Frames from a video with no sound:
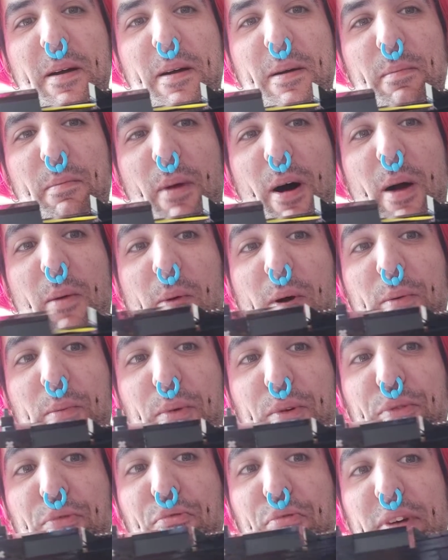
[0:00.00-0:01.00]
My one
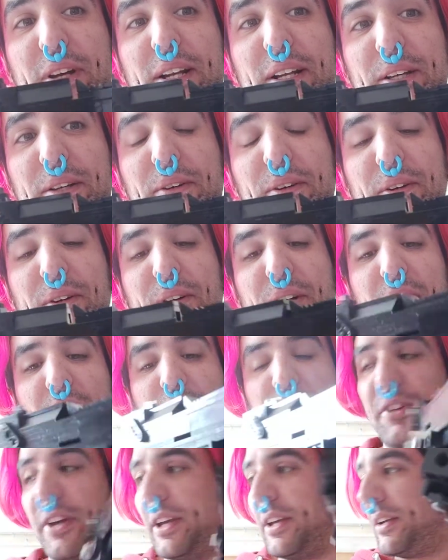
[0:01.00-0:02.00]
was really good.
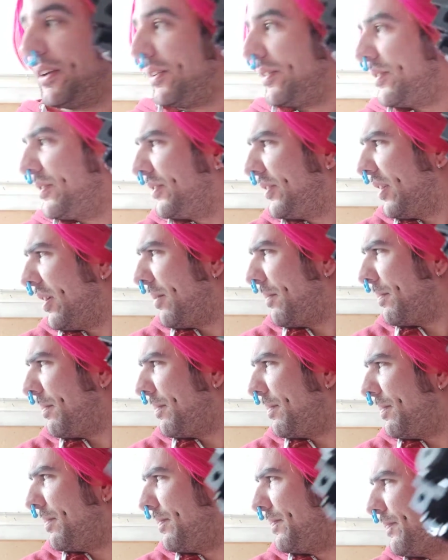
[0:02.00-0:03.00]
I've taken
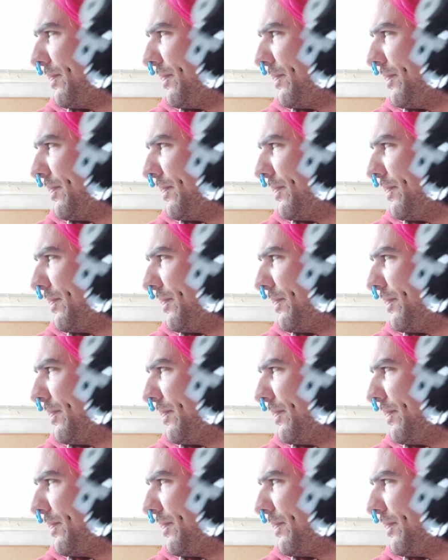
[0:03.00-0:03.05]
some